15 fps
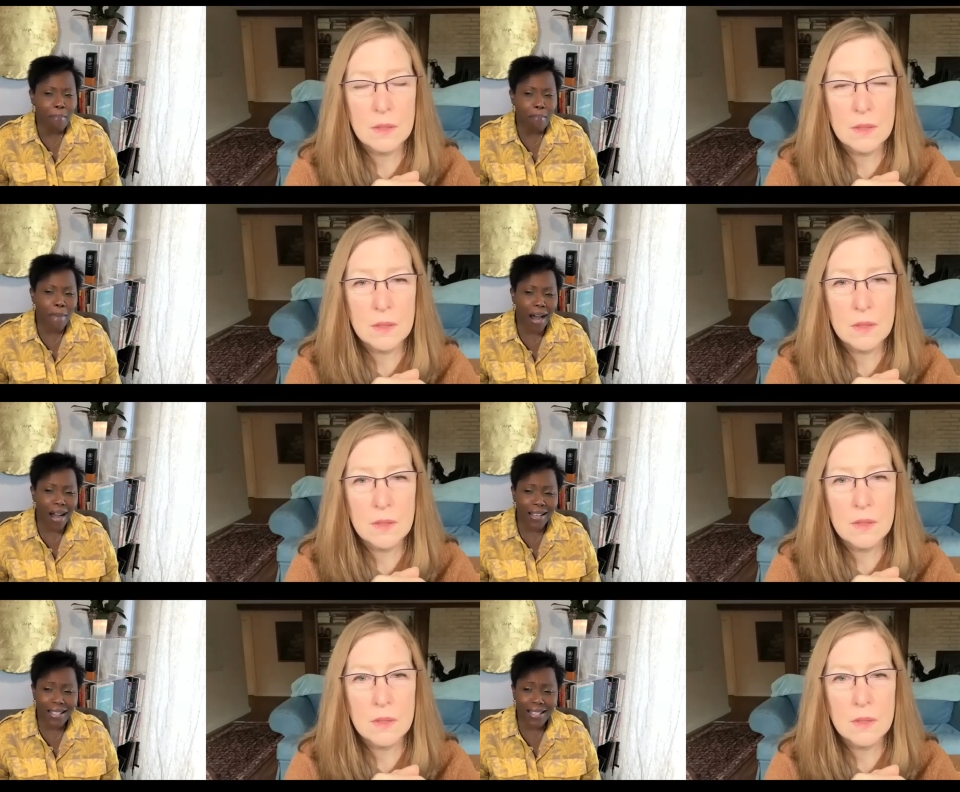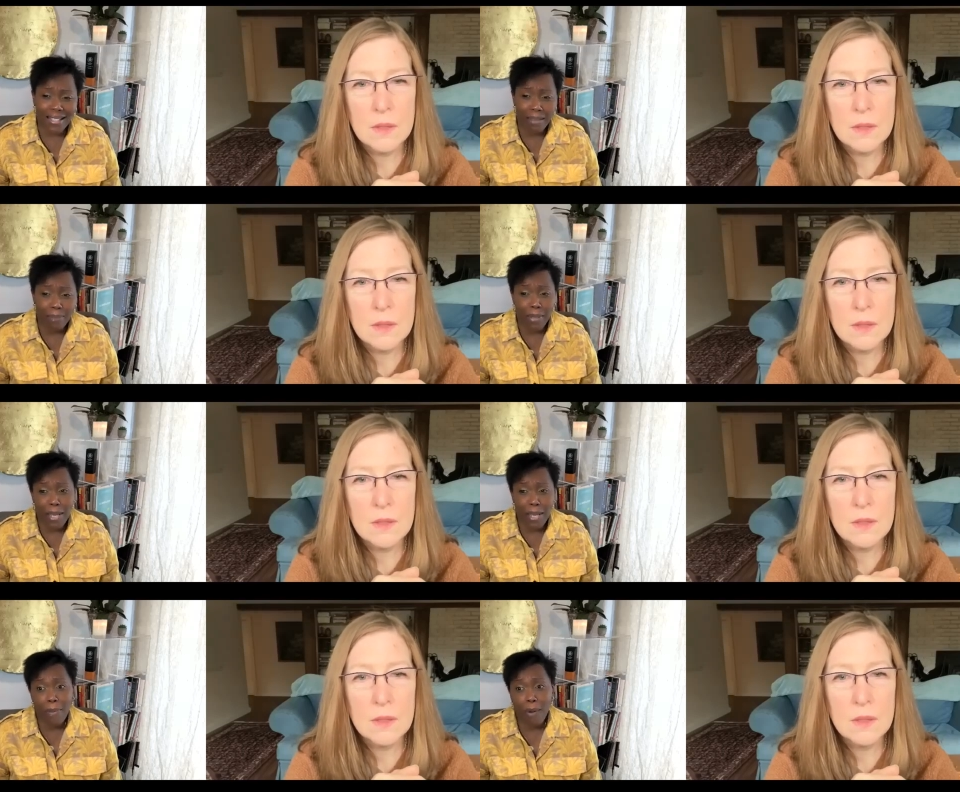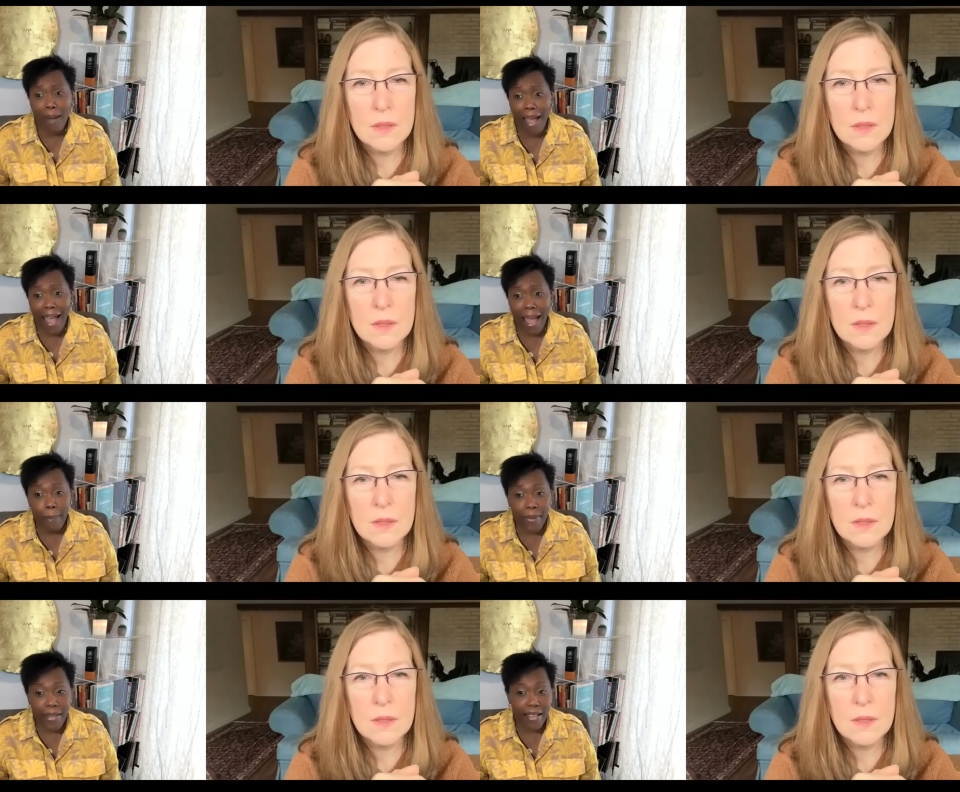Speaker 1: monks and people
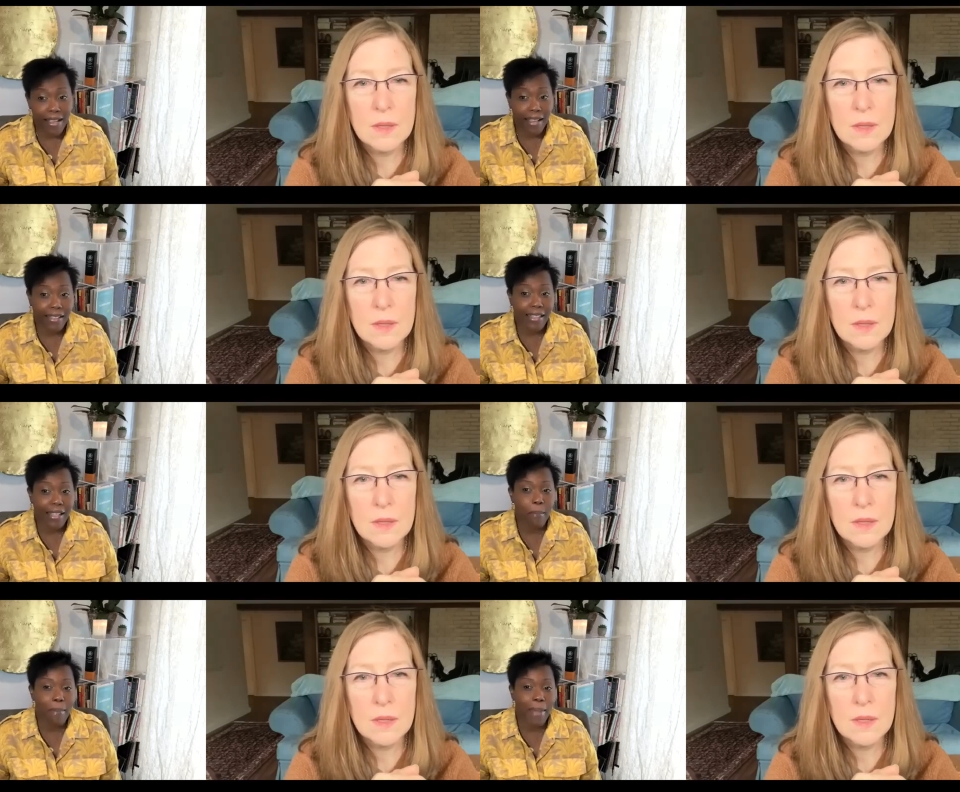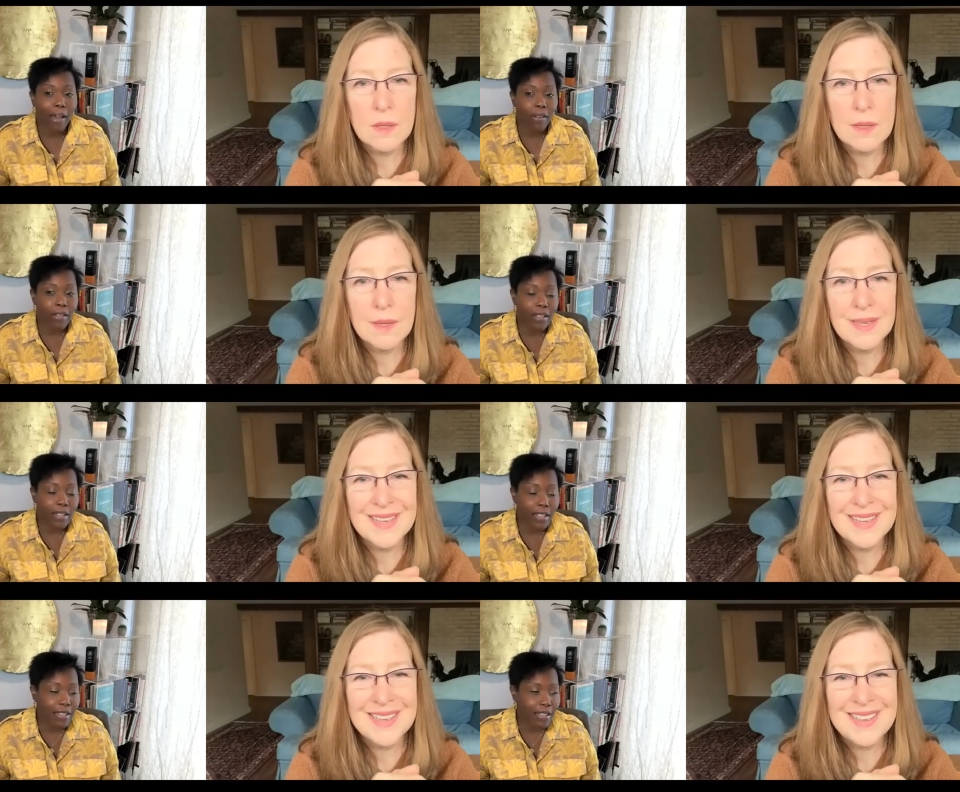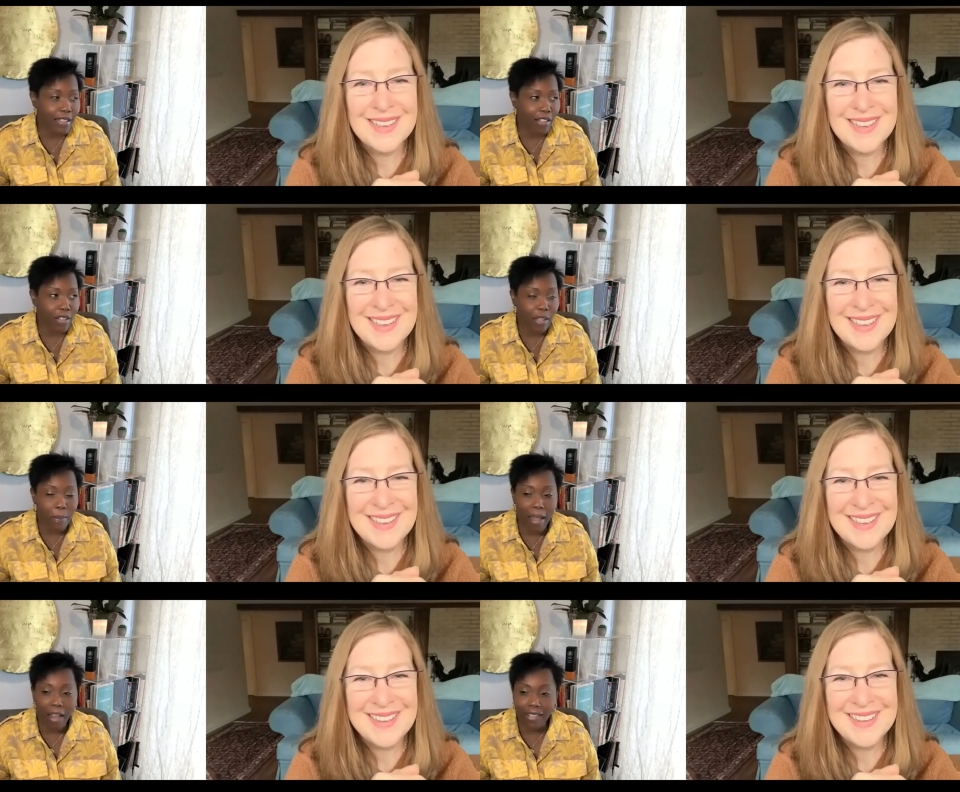happy and the mountains
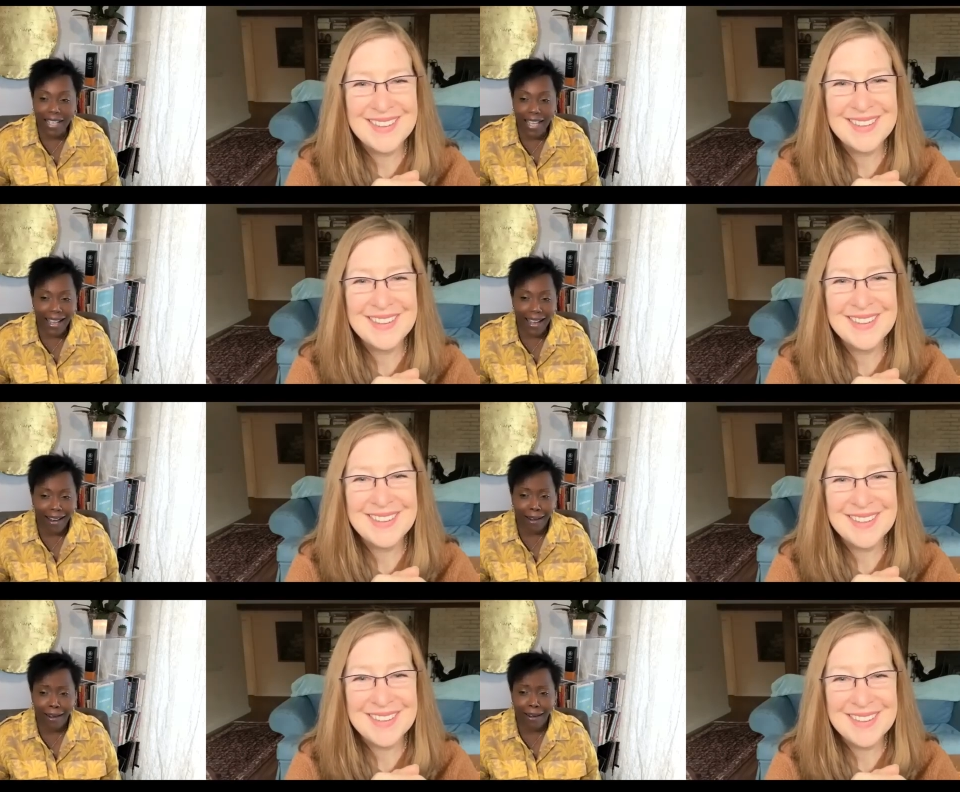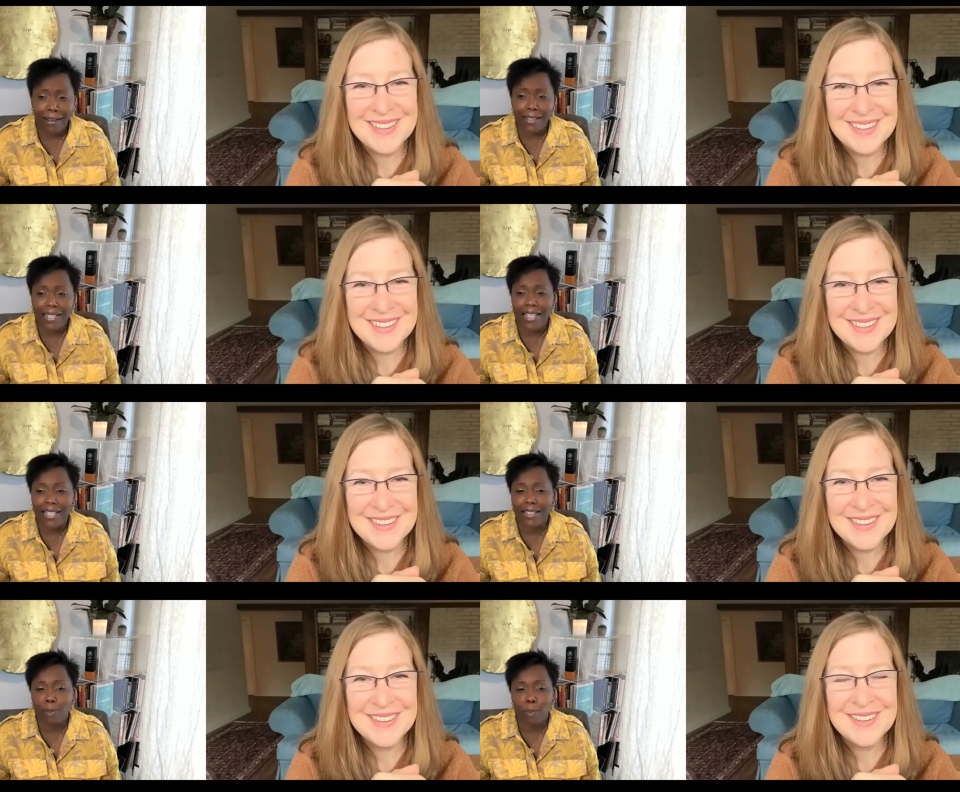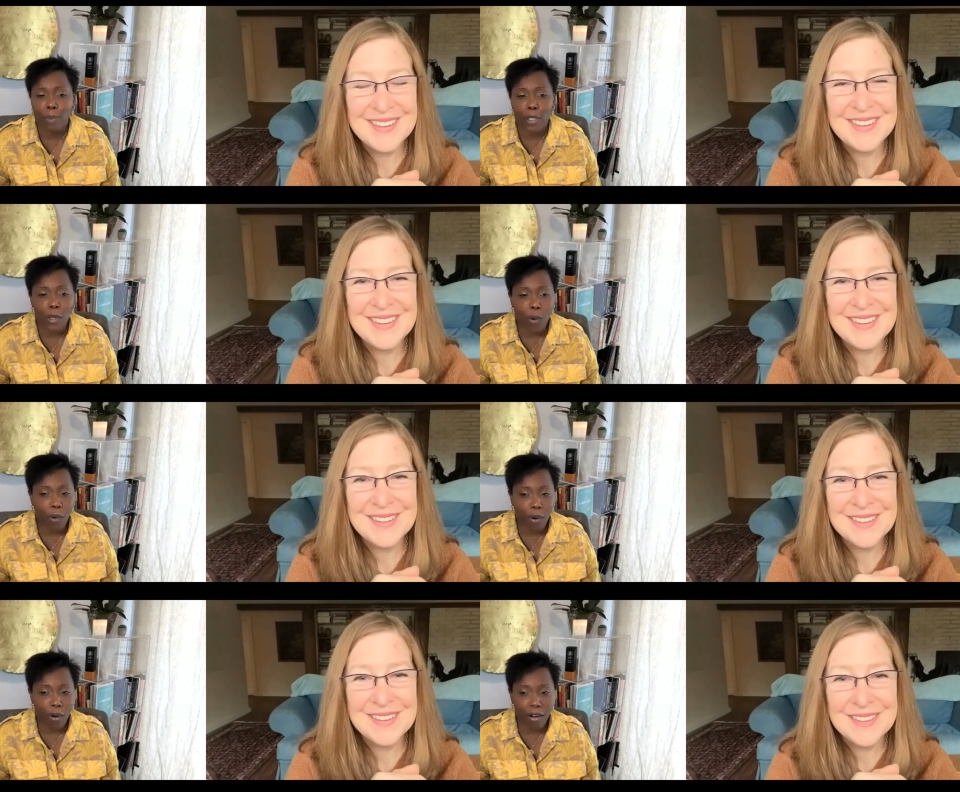the mountain air it's
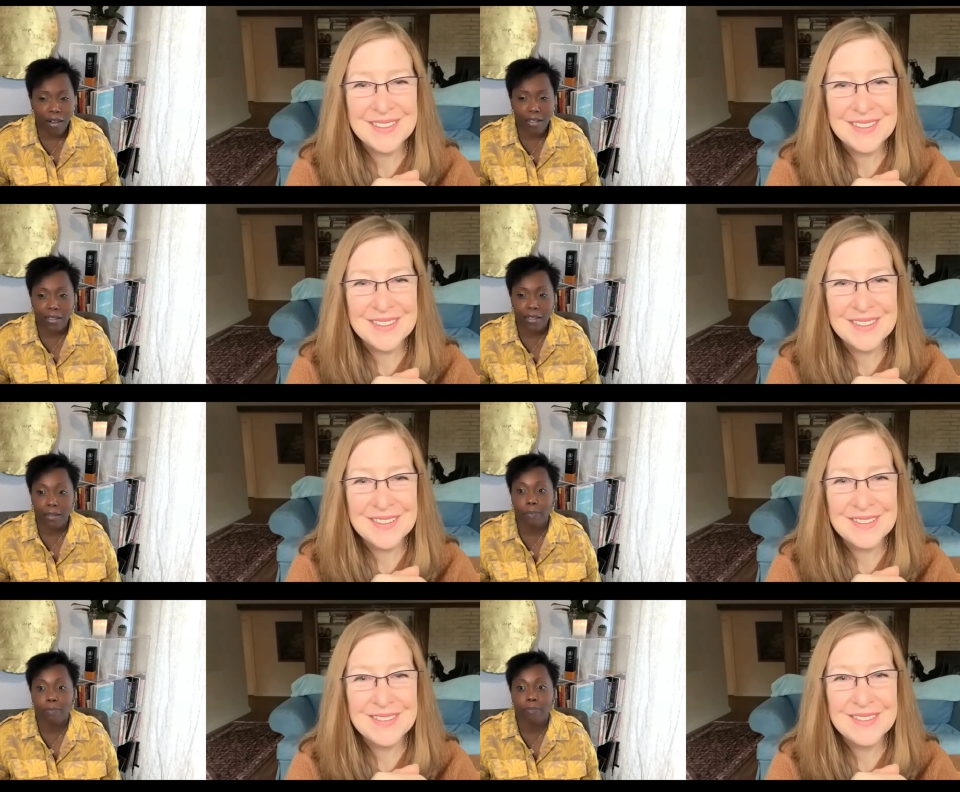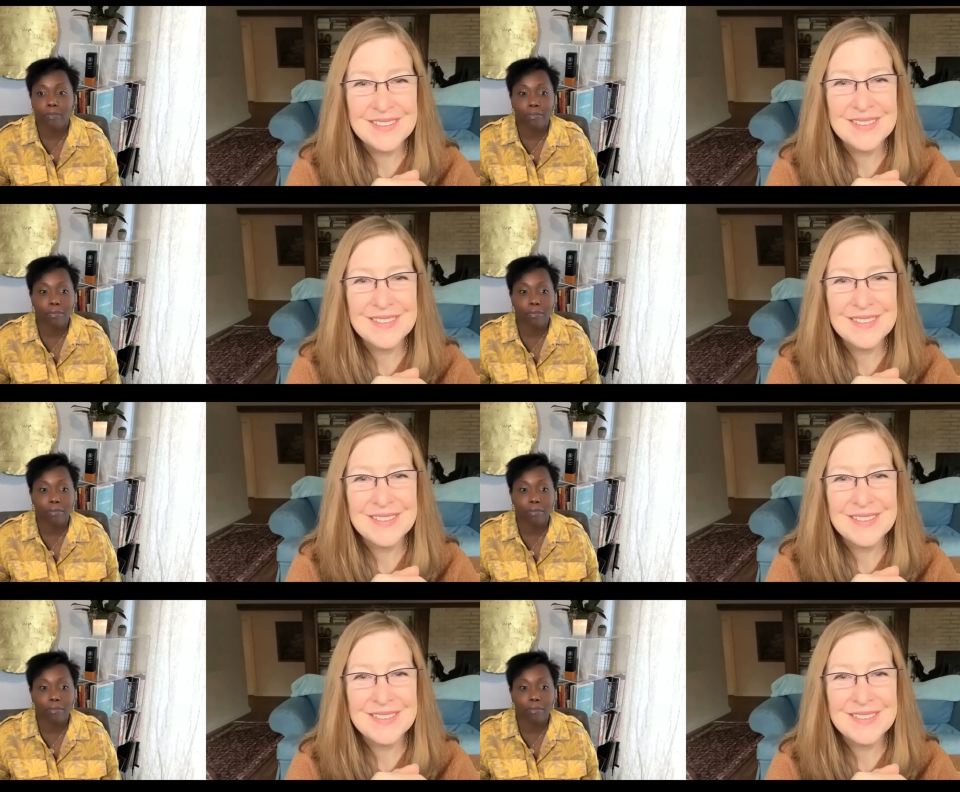pure the